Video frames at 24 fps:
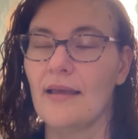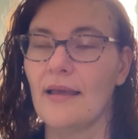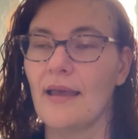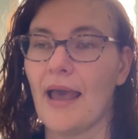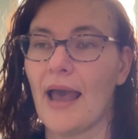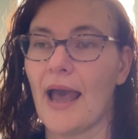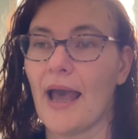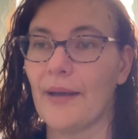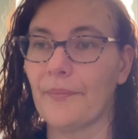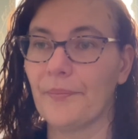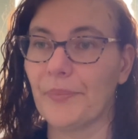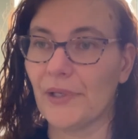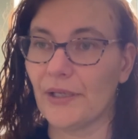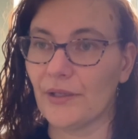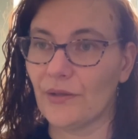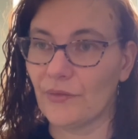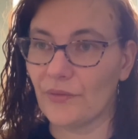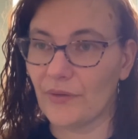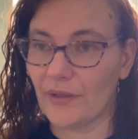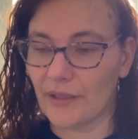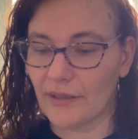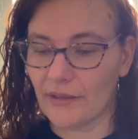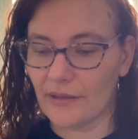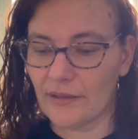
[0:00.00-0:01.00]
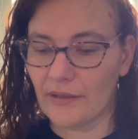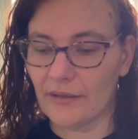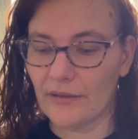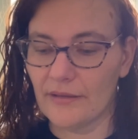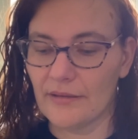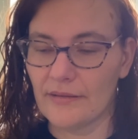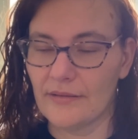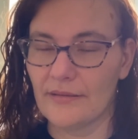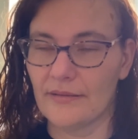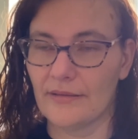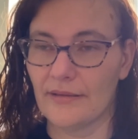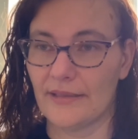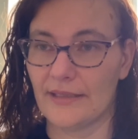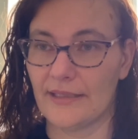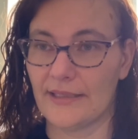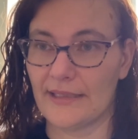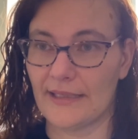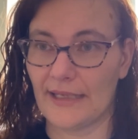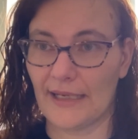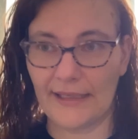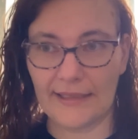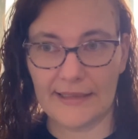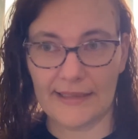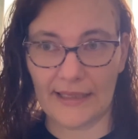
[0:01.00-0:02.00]
Happy New Year.
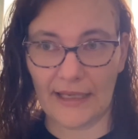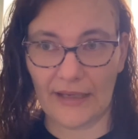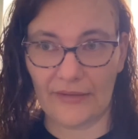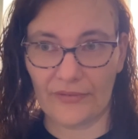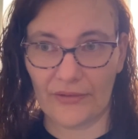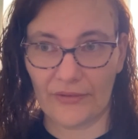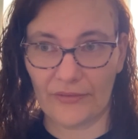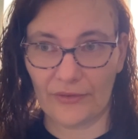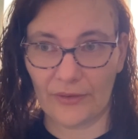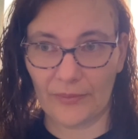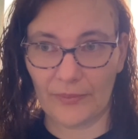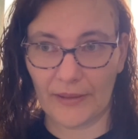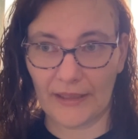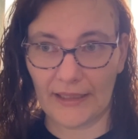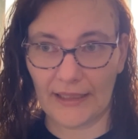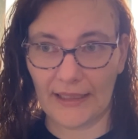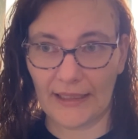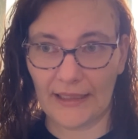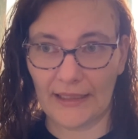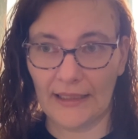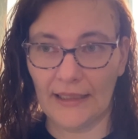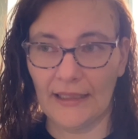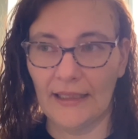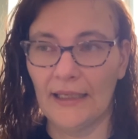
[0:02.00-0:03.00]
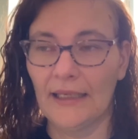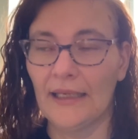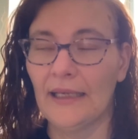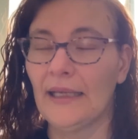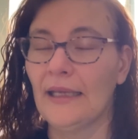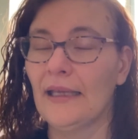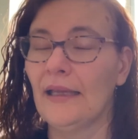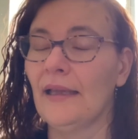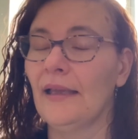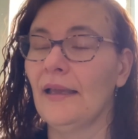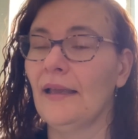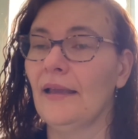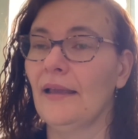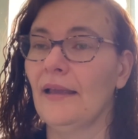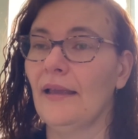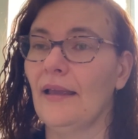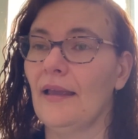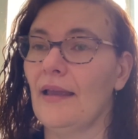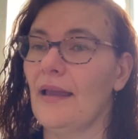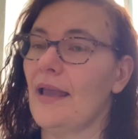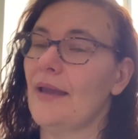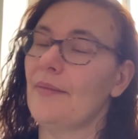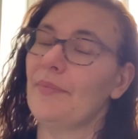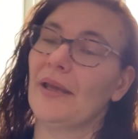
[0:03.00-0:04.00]
Stay safe, everybody,
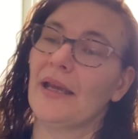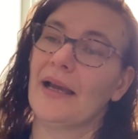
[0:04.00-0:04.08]
and be